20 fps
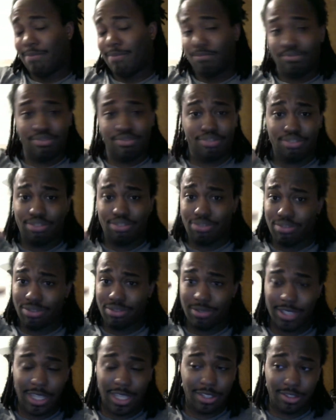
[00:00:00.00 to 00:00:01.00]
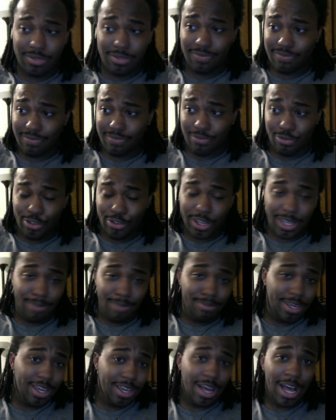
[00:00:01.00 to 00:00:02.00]
since
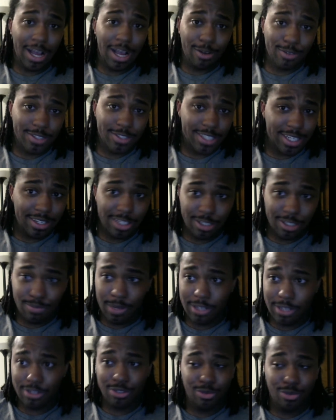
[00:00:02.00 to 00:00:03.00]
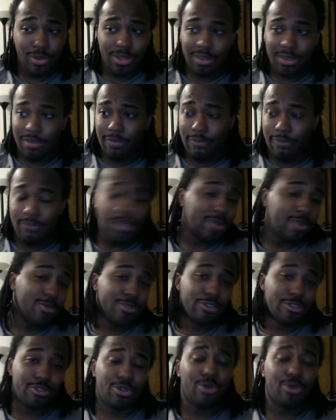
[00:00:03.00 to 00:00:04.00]
Freaking Mihawk was in this special. What the fuck
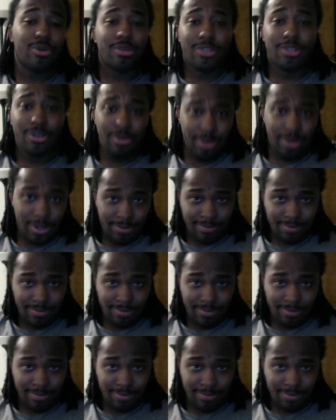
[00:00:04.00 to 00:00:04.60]
was Zoro doing?